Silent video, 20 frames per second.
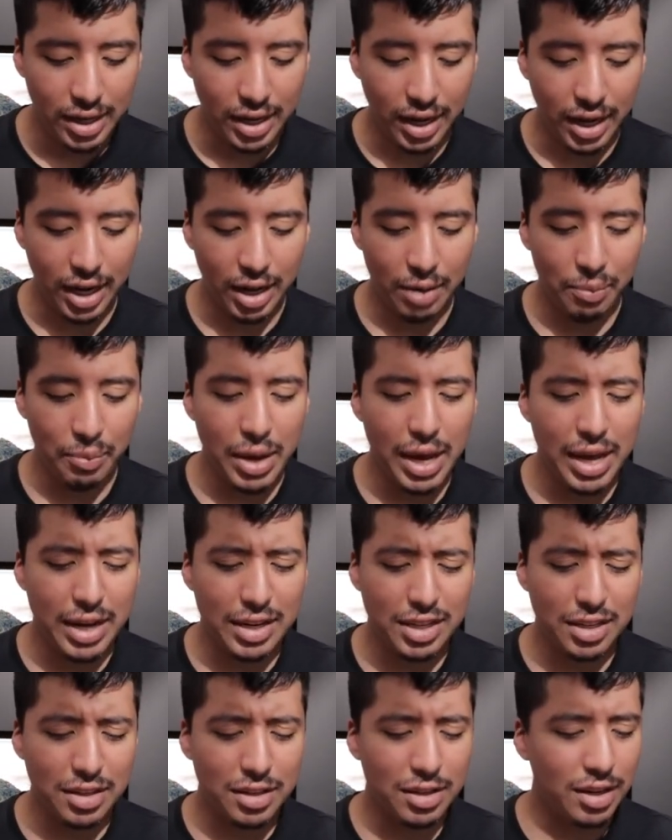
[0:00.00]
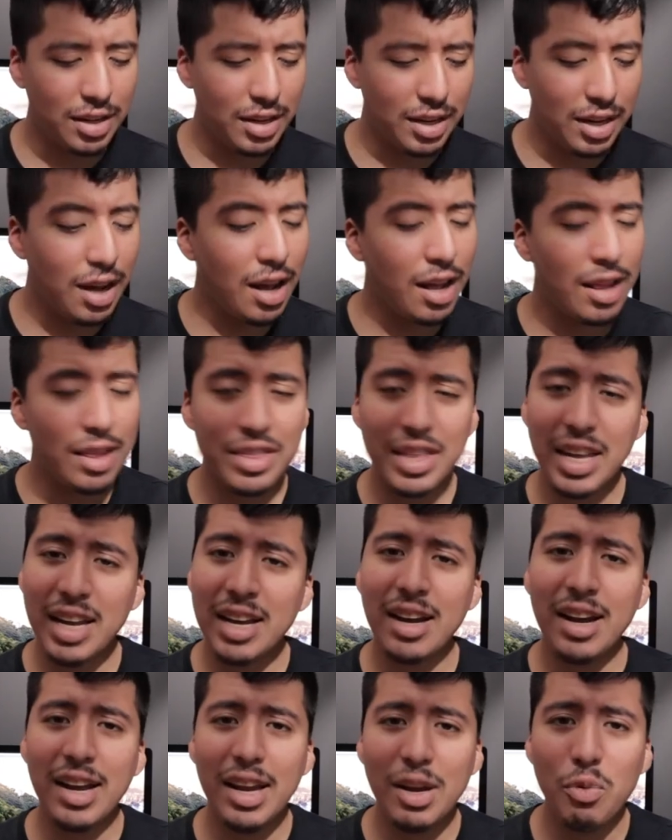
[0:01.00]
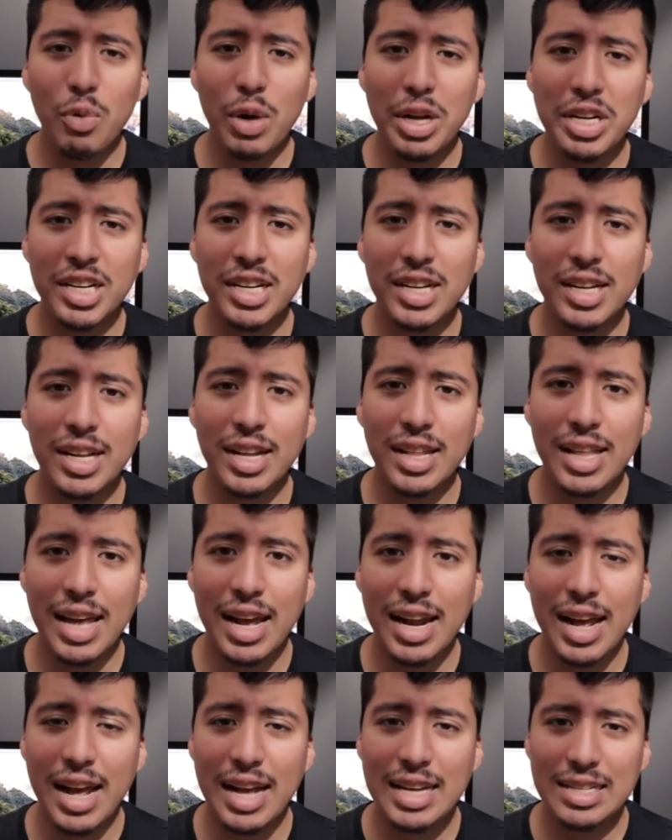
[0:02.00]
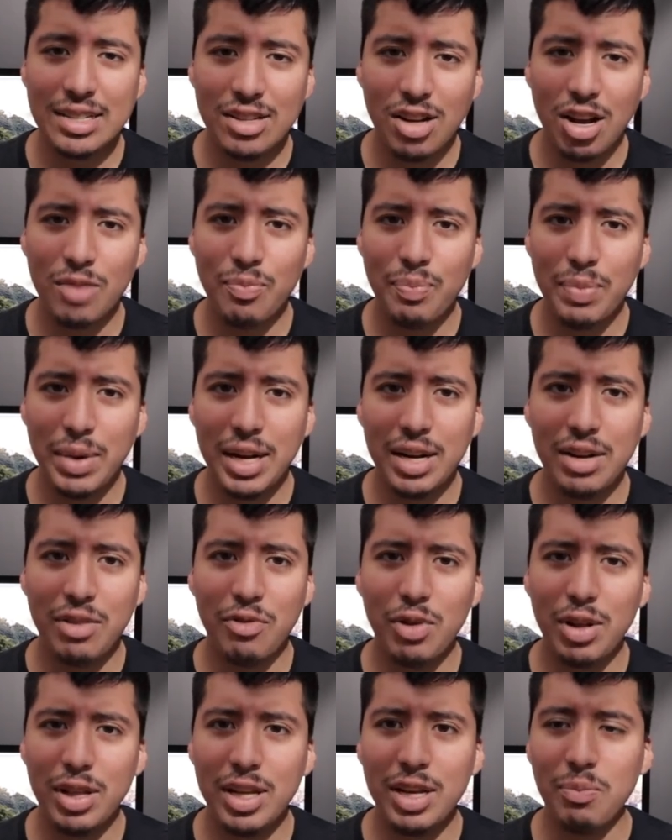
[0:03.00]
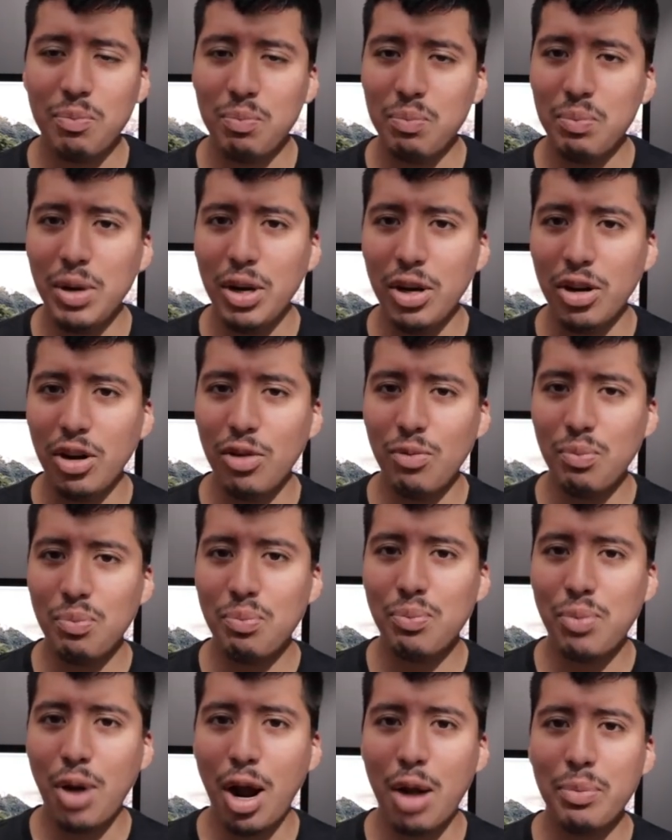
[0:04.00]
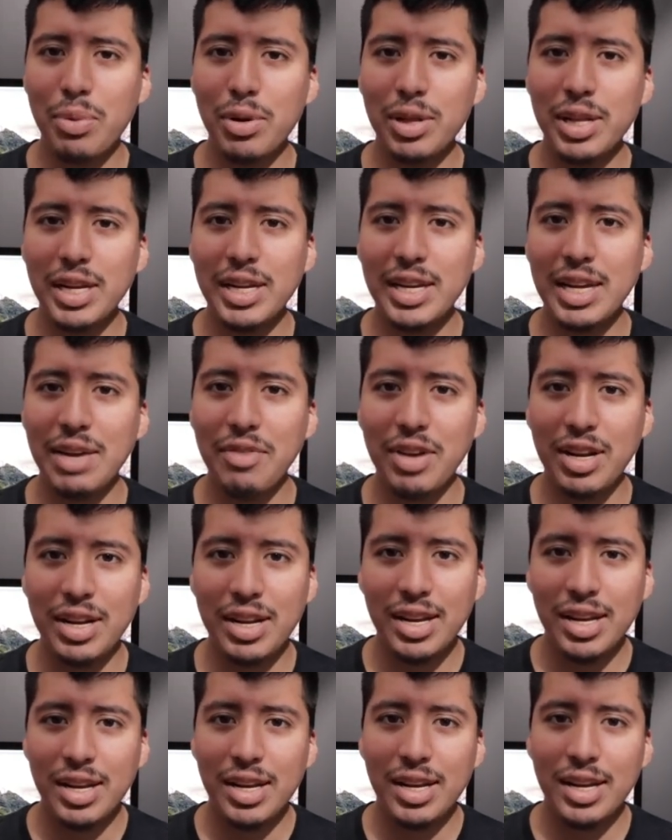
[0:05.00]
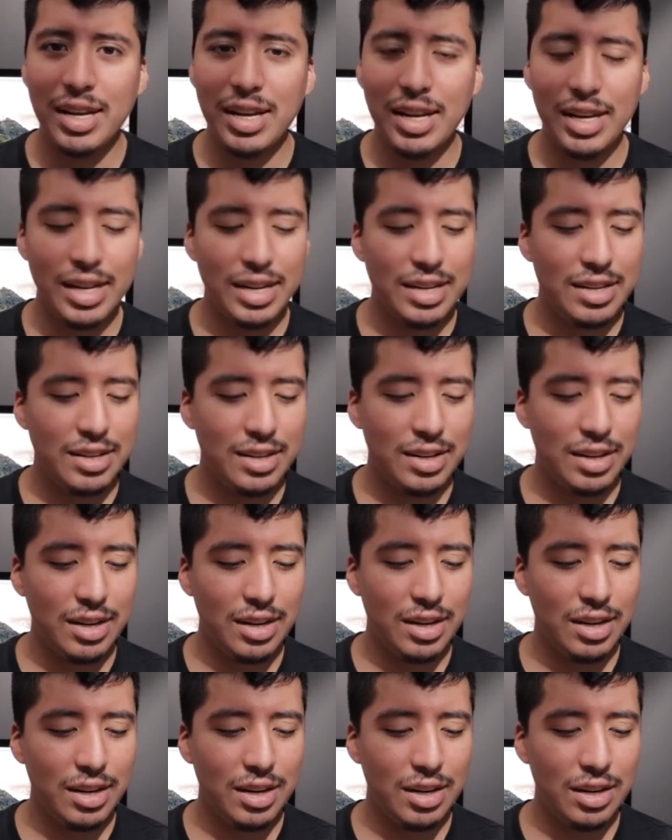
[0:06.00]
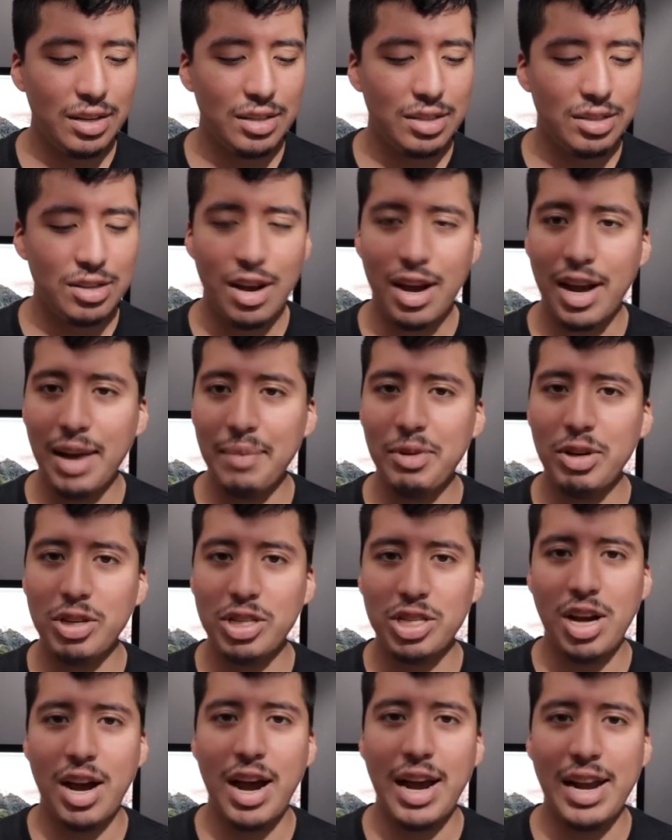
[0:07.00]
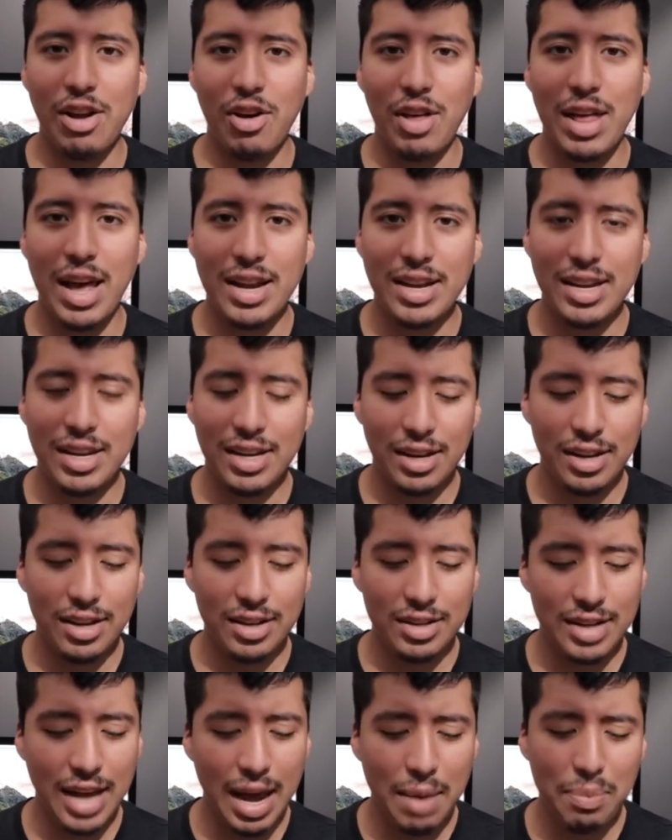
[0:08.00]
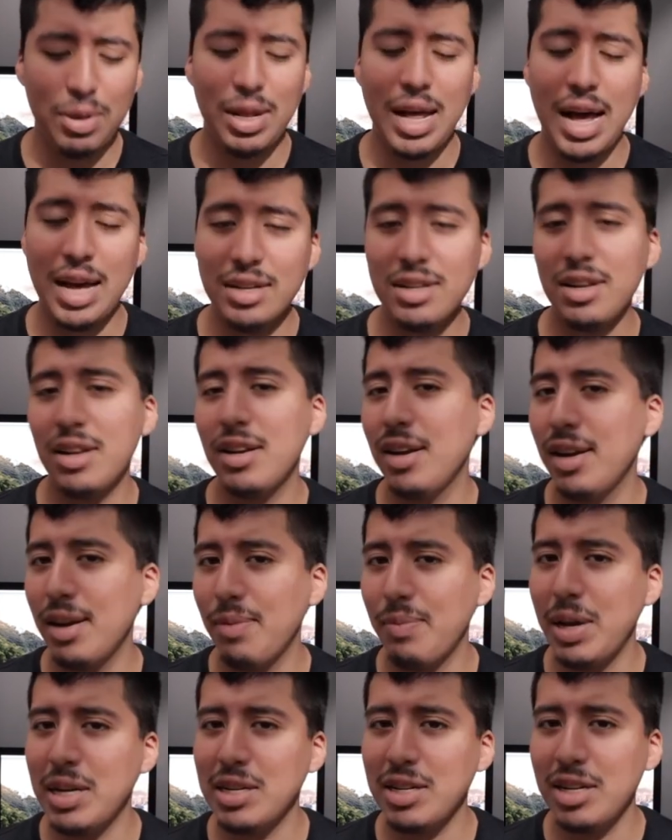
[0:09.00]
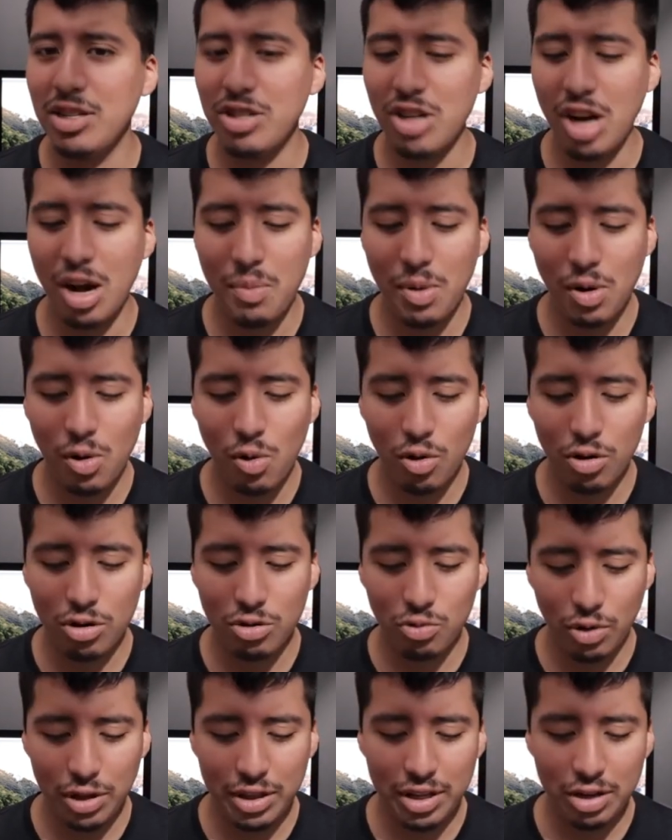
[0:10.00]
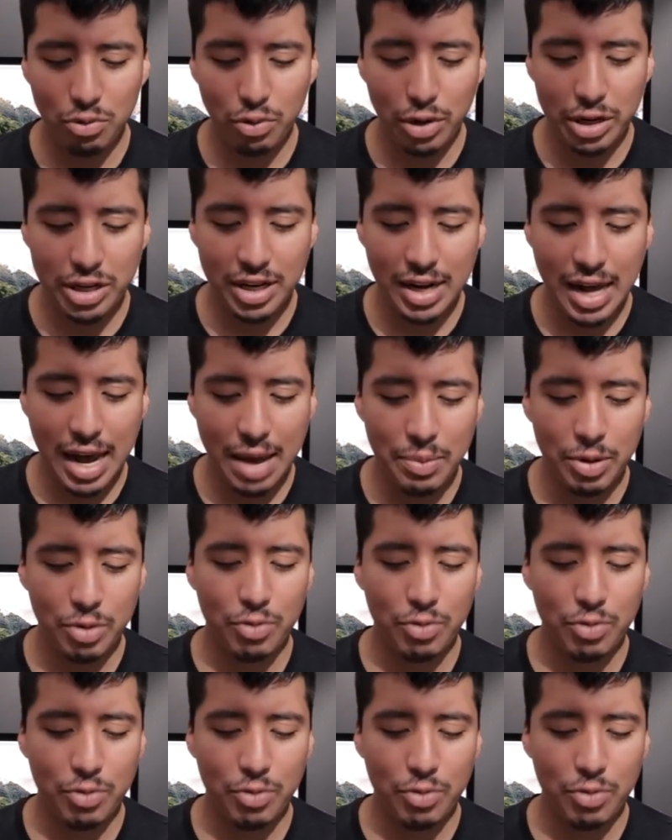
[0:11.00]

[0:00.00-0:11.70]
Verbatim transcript: Um, and just uh, think a widget that has not been really, you know, properly given its uh, time to shine and all that because Apple has done an amazing job, of course, with this widget app.